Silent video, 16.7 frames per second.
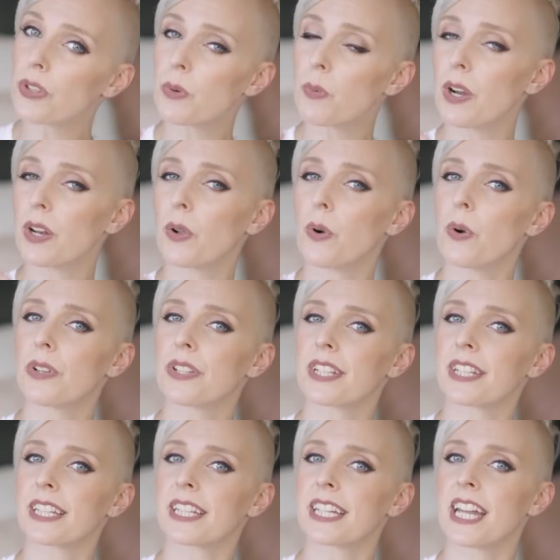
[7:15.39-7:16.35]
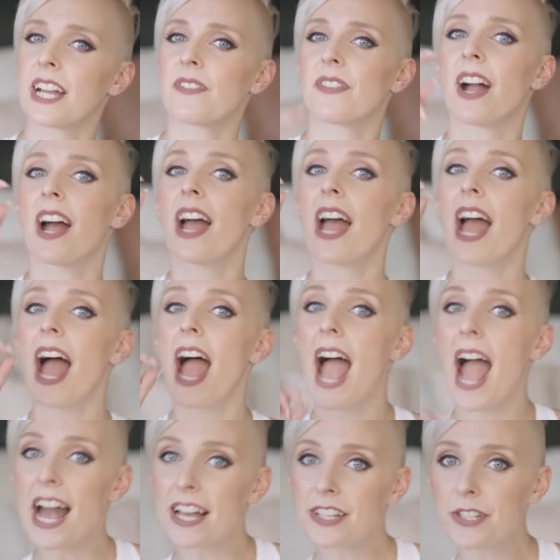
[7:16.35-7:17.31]
the one holding the camera
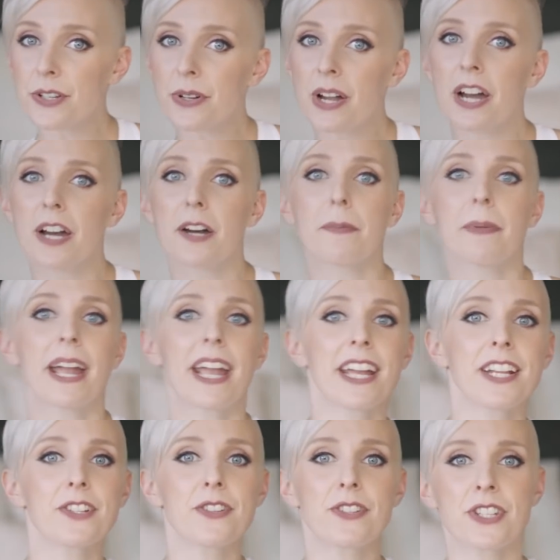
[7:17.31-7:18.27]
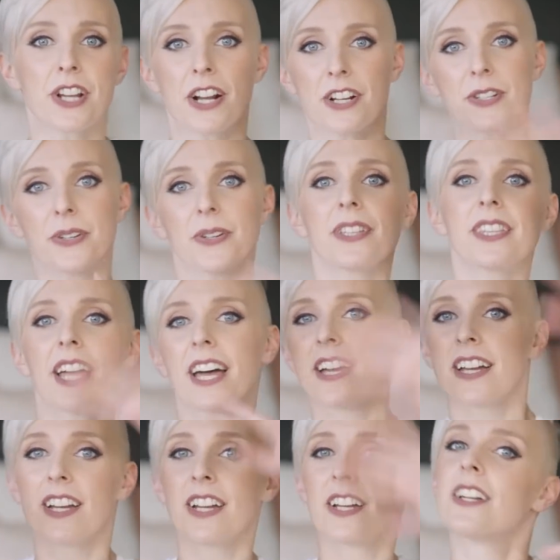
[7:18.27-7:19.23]
as you come and you start doing
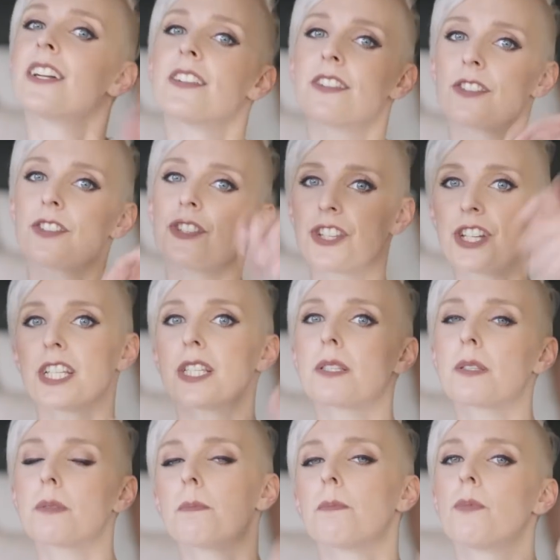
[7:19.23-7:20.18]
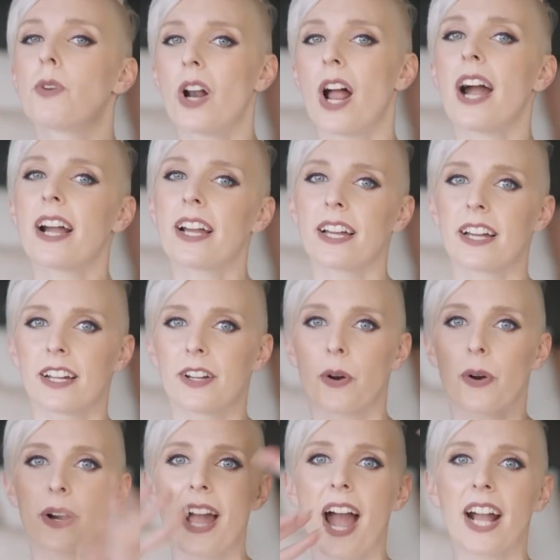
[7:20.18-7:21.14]
the jizz maraca
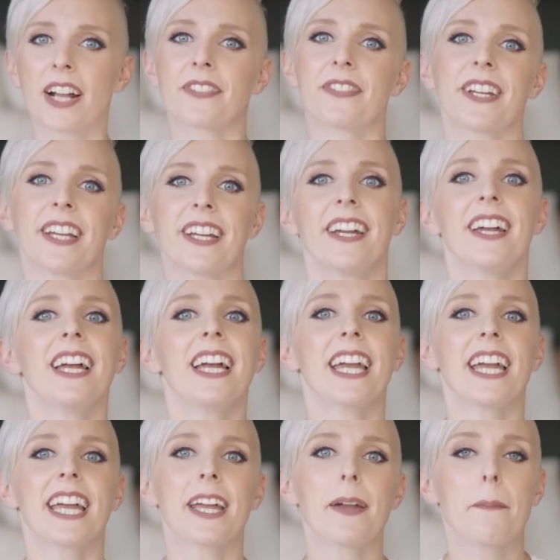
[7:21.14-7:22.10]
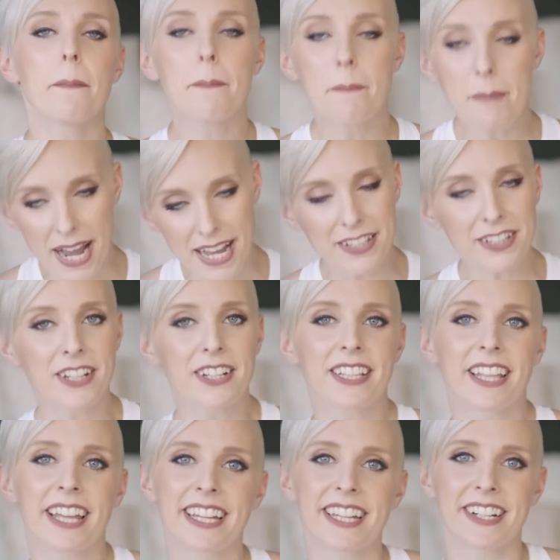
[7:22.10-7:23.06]
choreography, it might
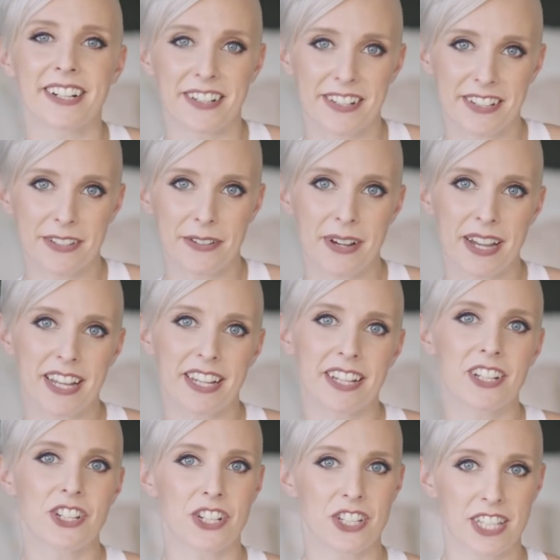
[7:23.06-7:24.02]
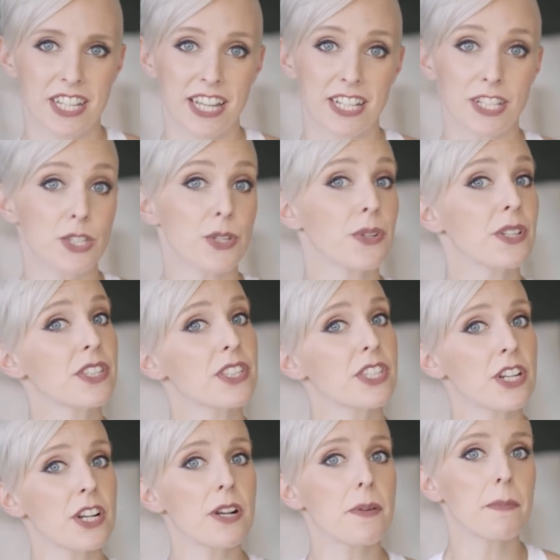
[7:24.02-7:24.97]
look like an earthquake just hit. So
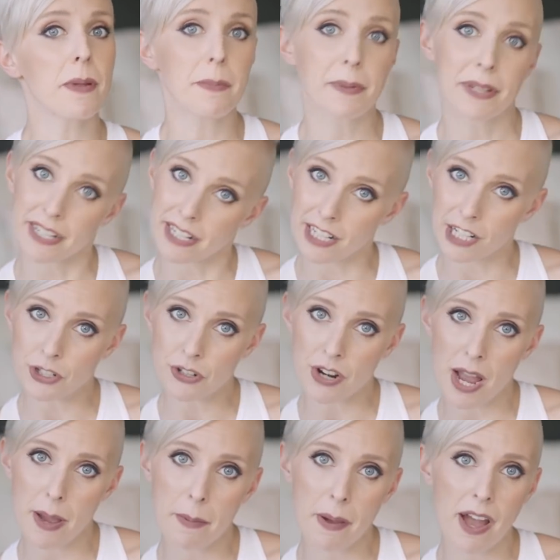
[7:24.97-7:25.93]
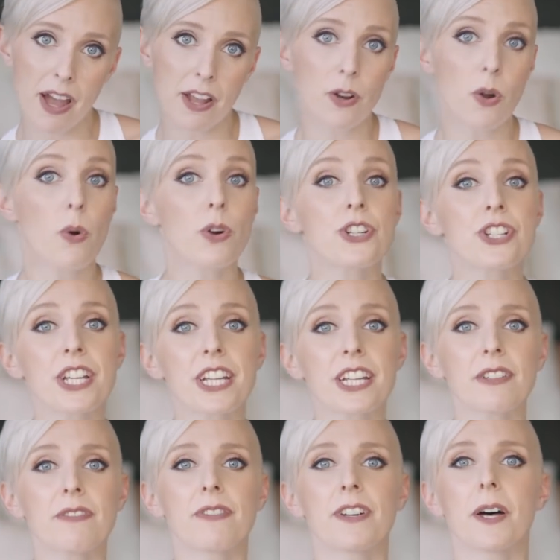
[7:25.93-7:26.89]
consider maybe getting a tripod, or she
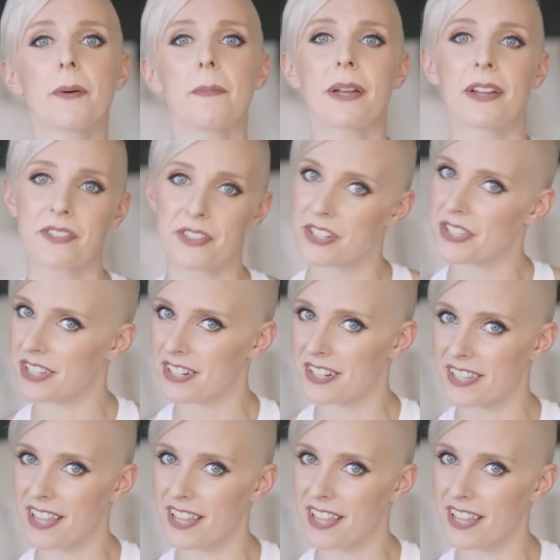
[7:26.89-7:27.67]
can film if she's into